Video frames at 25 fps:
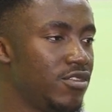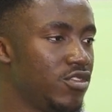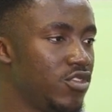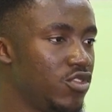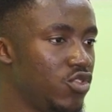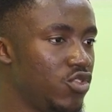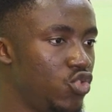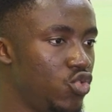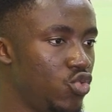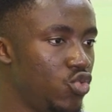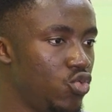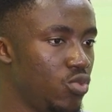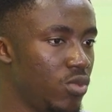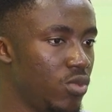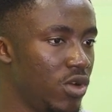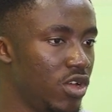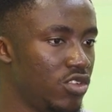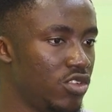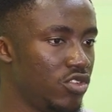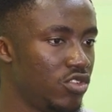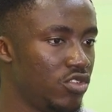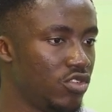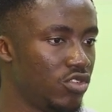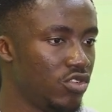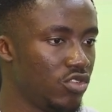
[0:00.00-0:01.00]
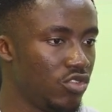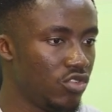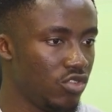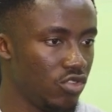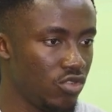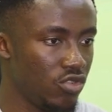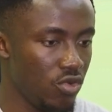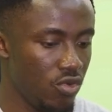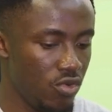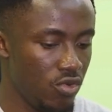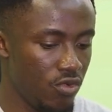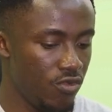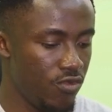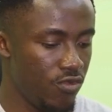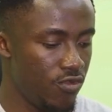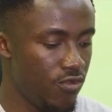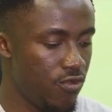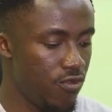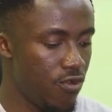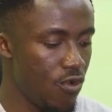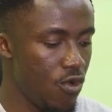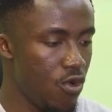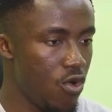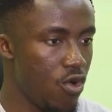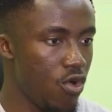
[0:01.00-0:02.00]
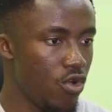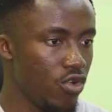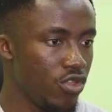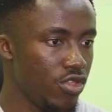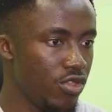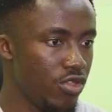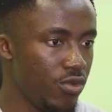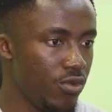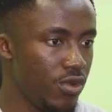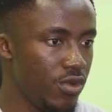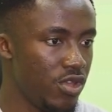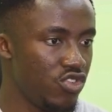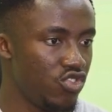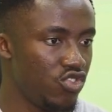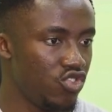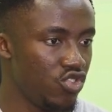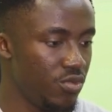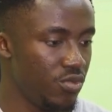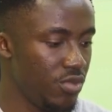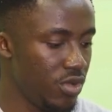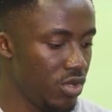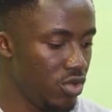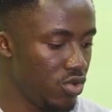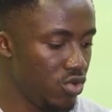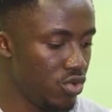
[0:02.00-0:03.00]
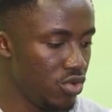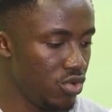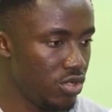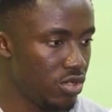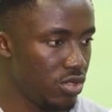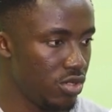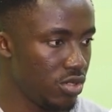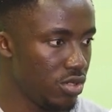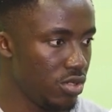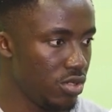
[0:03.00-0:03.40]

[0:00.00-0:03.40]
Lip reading: is too much. So 4 or 3 should be good.